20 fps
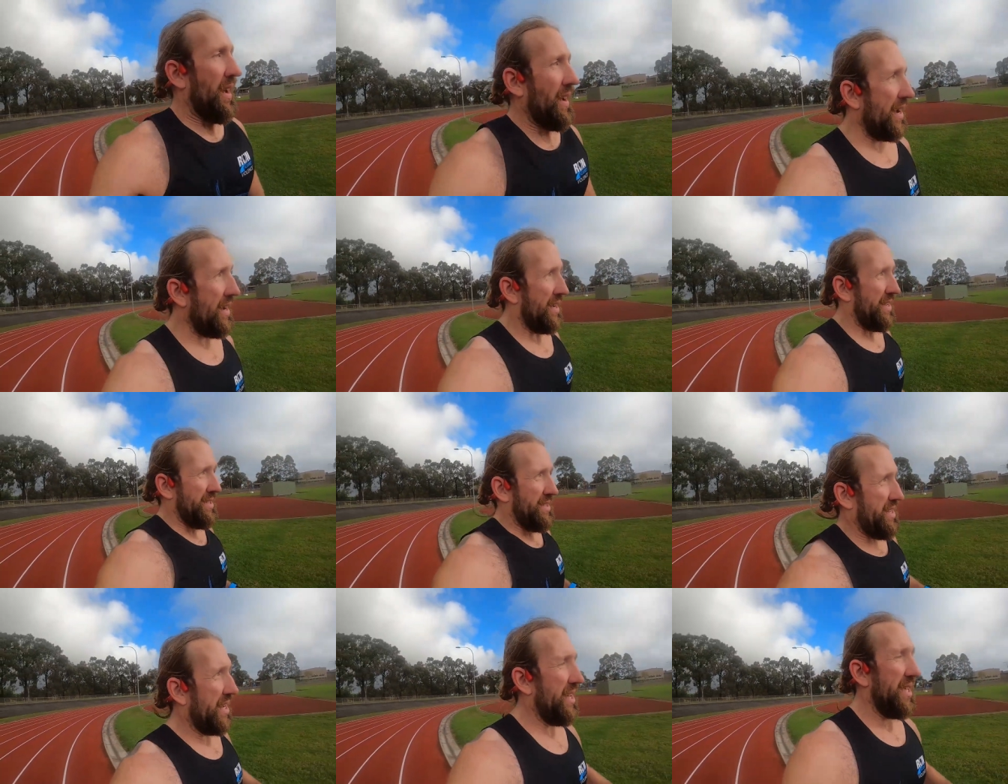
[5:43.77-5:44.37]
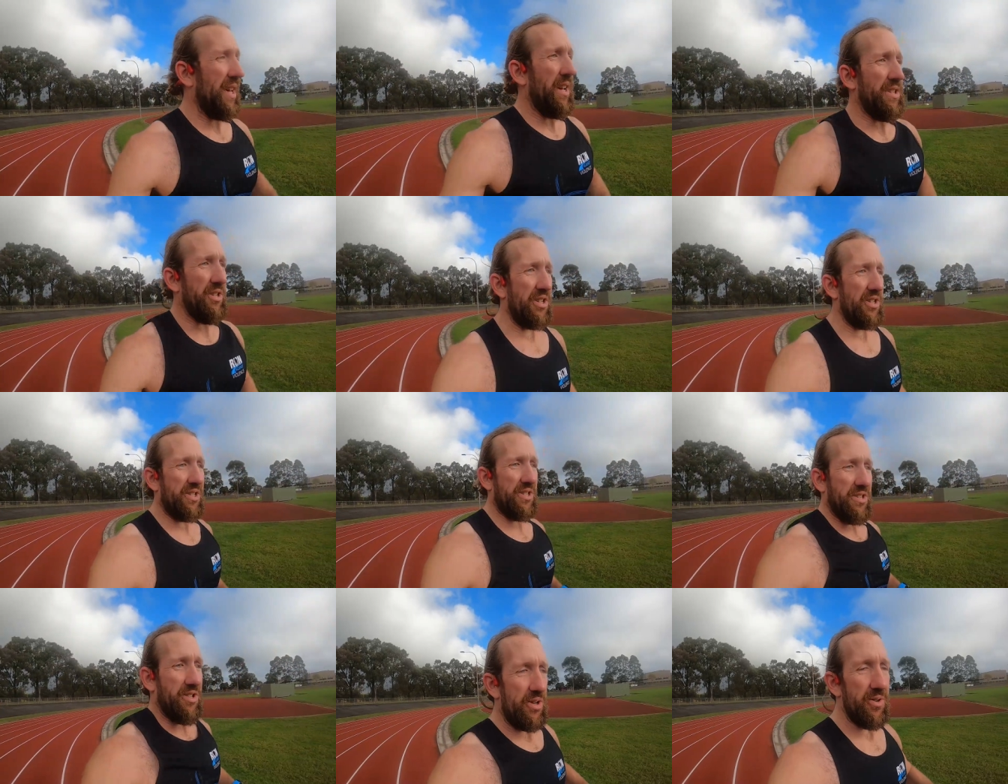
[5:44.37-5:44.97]
and they
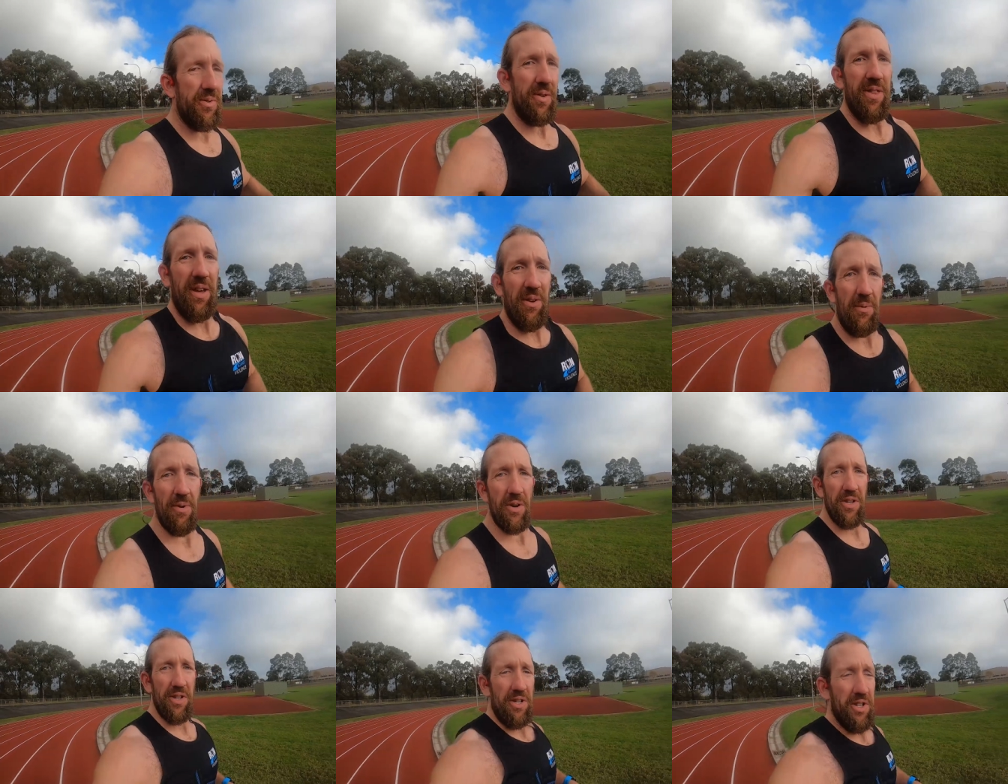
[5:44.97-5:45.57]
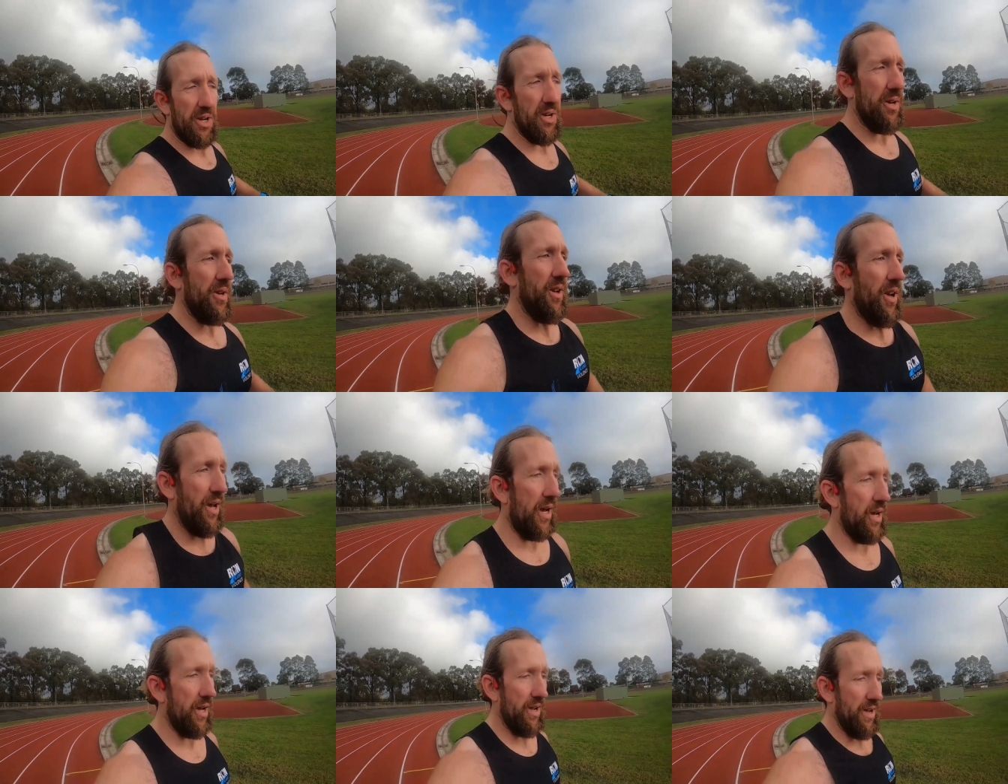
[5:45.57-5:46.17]
just do what they want to
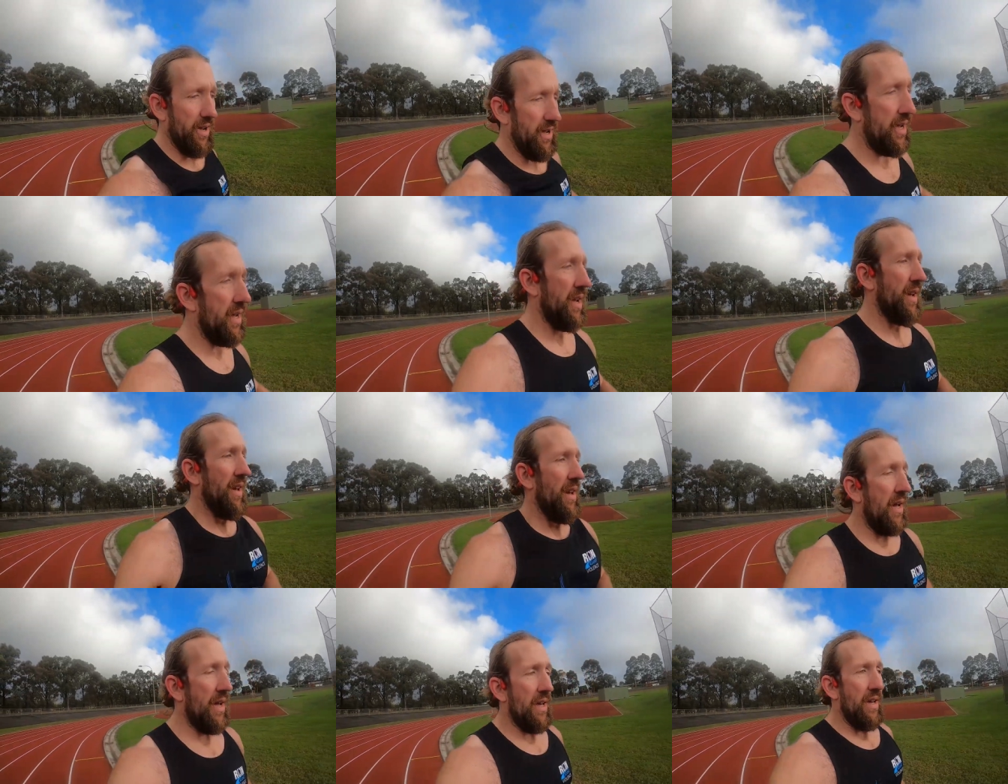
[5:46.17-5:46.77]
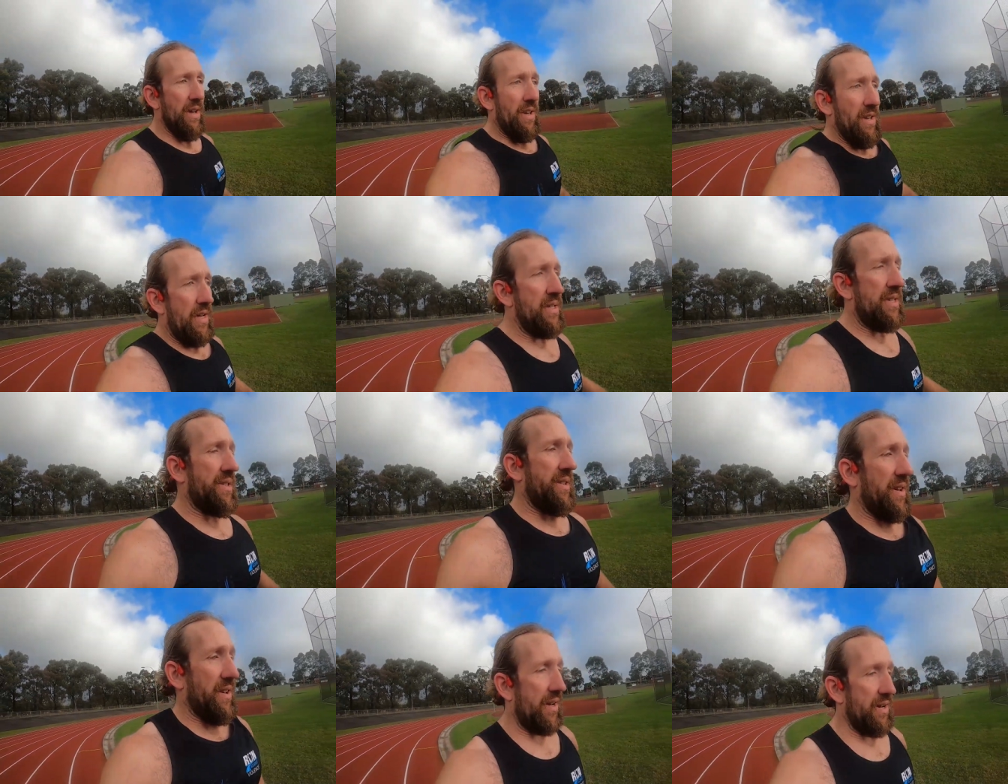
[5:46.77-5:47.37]
do.
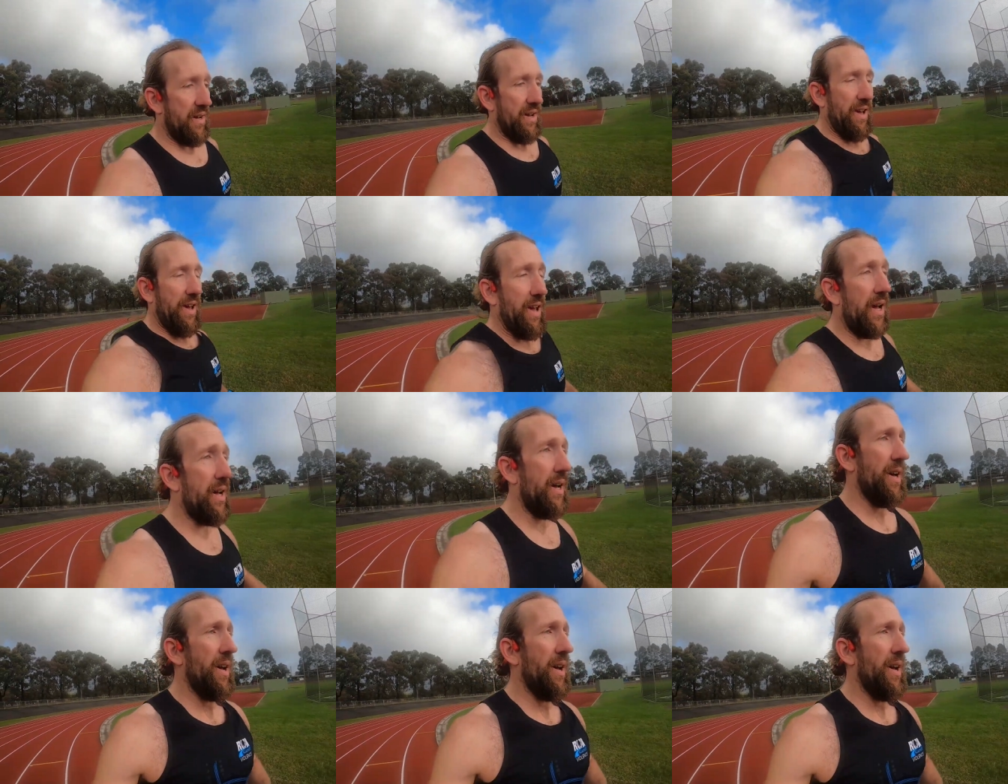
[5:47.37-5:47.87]
So